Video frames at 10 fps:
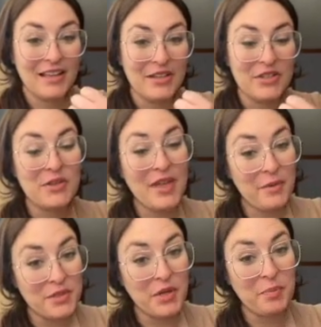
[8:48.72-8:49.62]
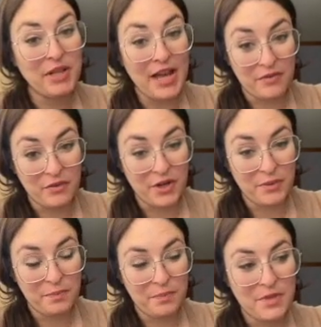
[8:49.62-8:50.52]
So that was her
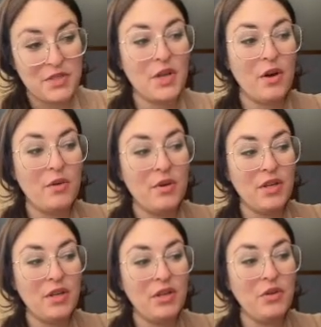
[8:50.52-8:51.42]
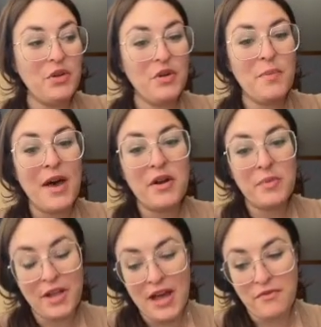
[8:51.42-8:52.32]
platform. So you knew about her
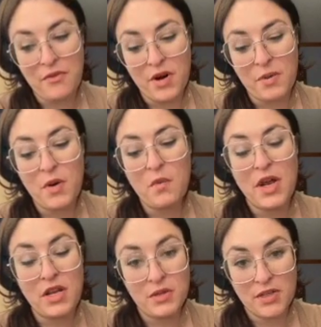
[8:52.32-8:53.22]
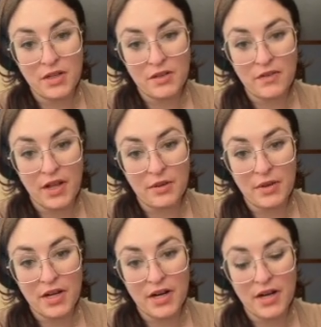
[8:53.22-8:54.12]
platform when you started following
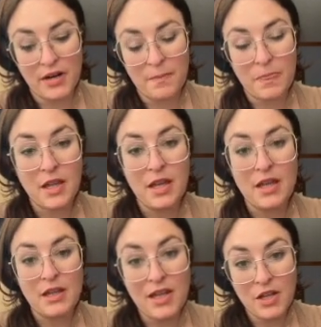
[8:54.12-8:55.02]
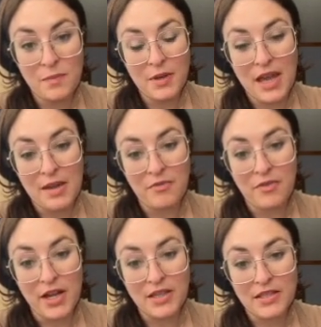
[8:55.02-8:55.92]
her. Then you became
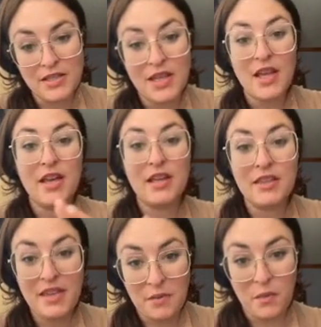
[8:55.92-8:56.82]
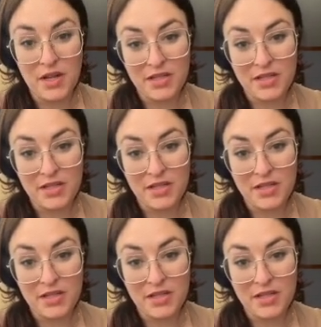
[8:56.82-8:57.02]
friends. Then what?